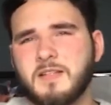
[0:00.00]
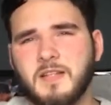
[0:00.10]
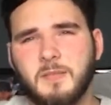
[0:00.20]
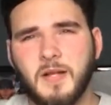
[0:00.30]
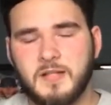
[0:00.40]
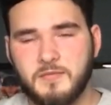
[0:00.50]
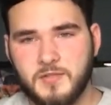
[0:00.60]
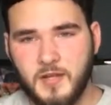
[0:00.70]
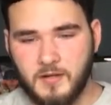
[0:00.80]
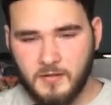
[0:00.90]
let's think about this for a
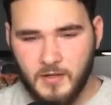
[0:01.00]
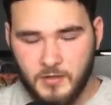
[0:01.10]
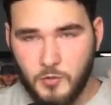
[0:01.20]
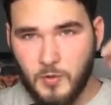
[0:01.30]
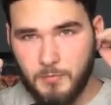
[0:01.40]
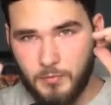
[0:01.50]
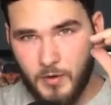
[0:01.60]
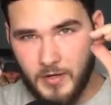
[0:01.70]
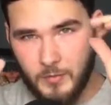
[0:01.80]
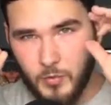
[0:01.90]
second, okay? You are
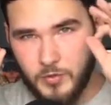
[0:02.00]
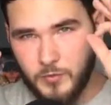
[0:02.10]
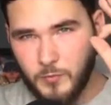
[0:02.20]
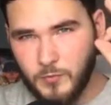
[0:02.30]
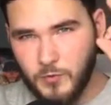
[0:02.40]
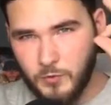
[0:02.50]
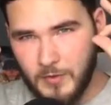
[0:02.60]
bread. What do you do